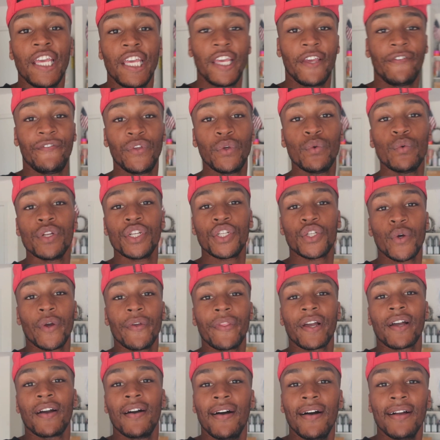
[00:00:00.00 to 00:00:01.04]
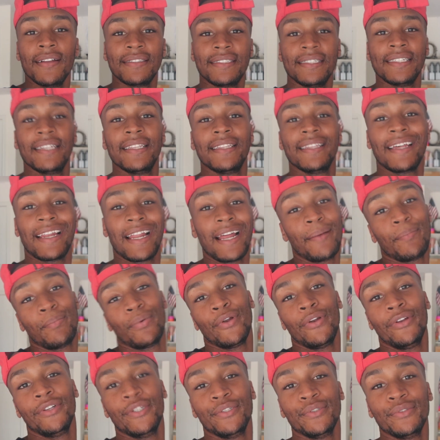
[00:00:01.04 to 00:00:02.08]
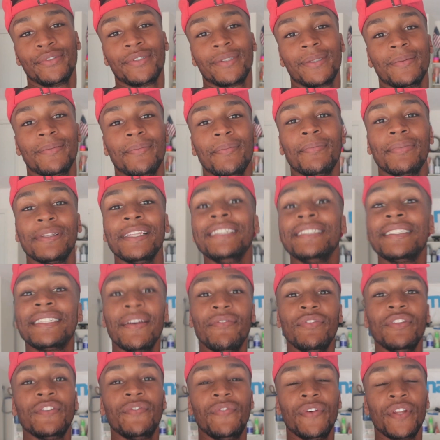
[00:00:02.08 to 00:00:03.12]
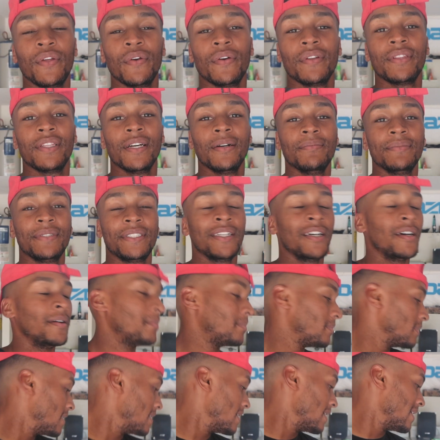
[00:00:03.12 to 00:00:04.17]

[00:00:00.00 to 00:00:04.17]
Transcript: If you enjoy the content that I produce, please give this video a thumbs up.